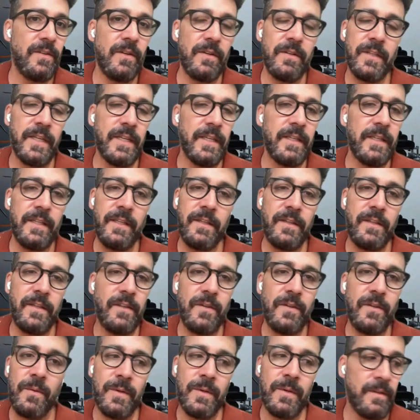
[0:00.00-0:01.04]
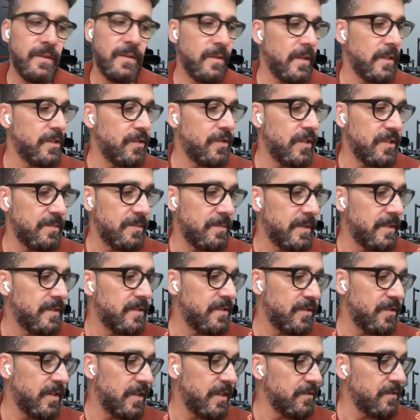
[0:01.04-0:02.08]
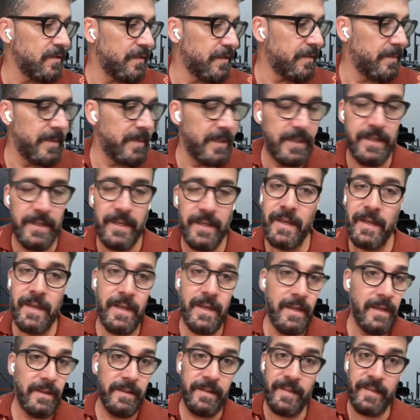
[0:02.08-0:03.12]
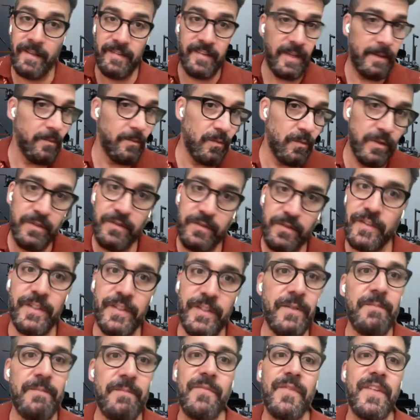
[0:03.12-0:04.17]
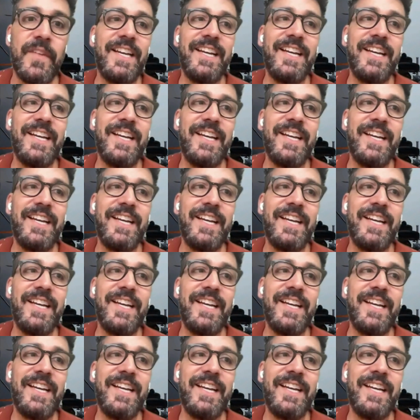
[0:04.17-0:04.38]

and you don't like you, don't want to do that. Trust me, it's stressful for me, ten times worse for you.